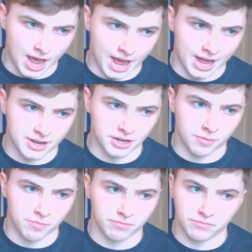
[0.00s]
and
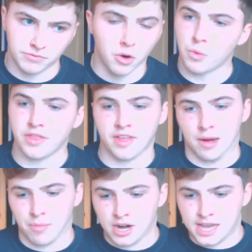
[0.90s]
um, you know with
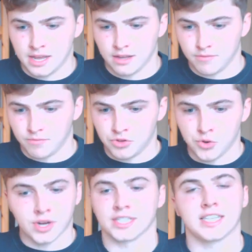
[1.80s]
that money
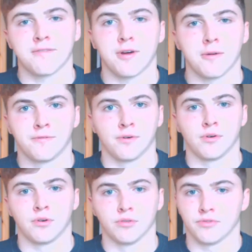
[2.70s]
you can save up
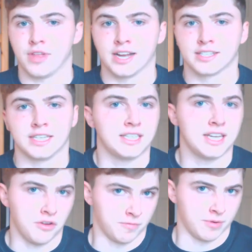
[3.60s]
for that
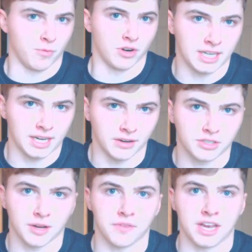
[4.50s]
Cintiq you've been wanting
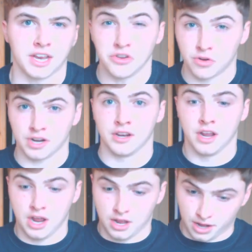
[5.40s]
or something, and you
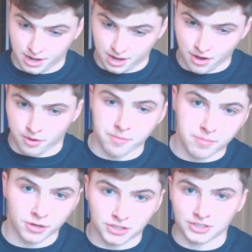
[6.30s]
can, uh, you know,
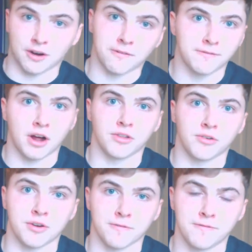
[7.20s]
push yourself
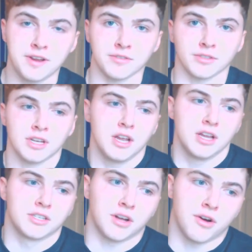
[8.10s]
further in your field.
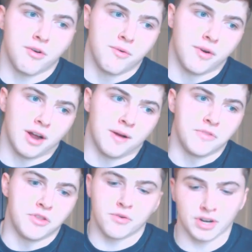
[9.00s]
So
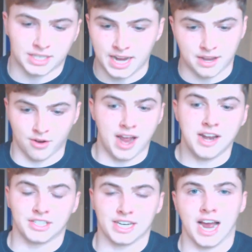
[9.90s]
um, you've got to take your
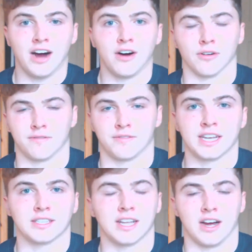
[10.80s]
energy out of
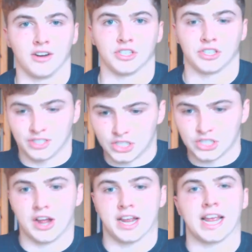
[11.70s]
things that are just
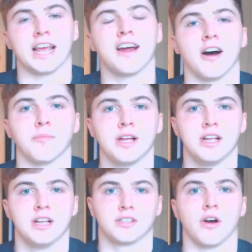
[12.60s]
sucking it up.
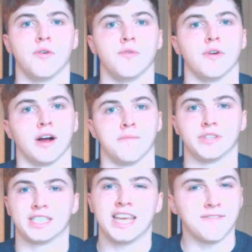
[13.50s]
So
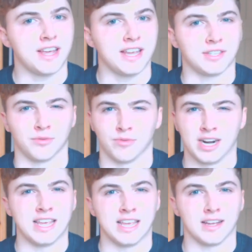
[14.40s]
um, TV is a
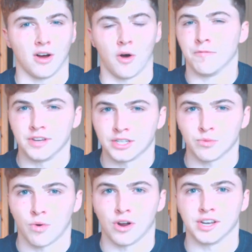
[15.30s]
really
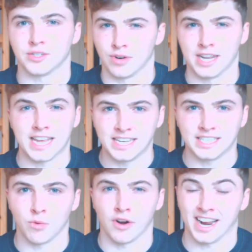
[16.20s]
obvious one. It's a really
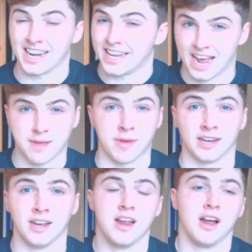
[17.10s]
easy one, and
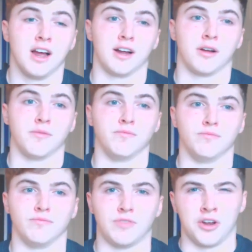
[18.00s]
gaming.
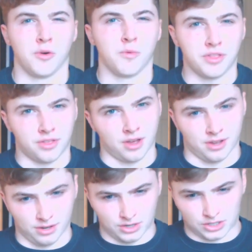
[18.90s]
Um, I know with
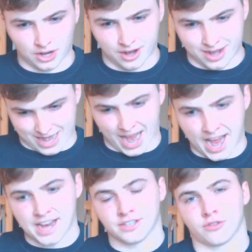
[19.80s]
the certain
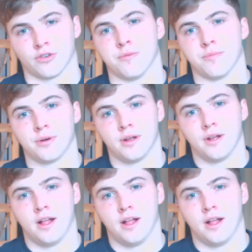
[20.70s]
age group